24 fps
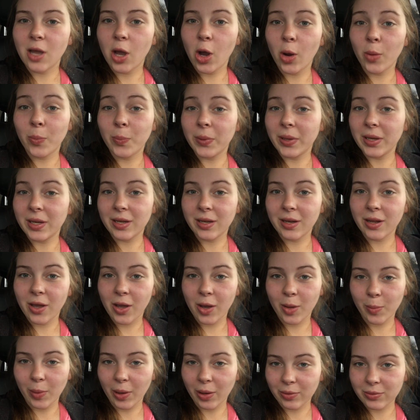open
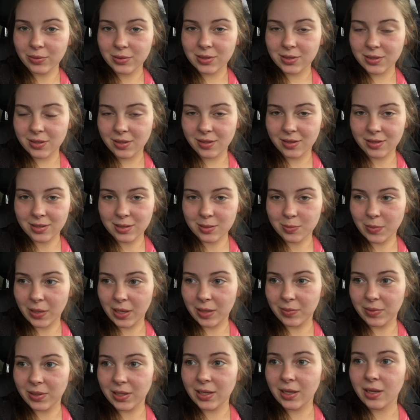about this
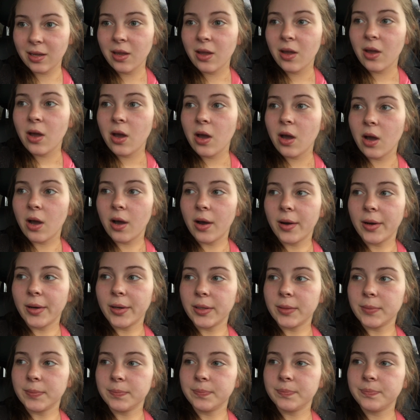baby.
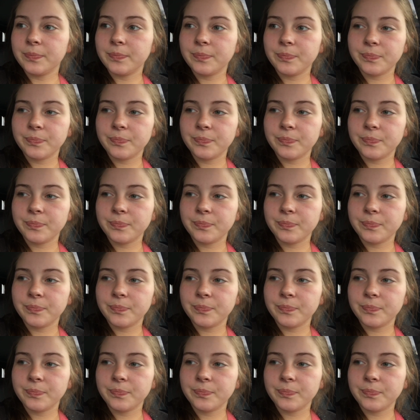My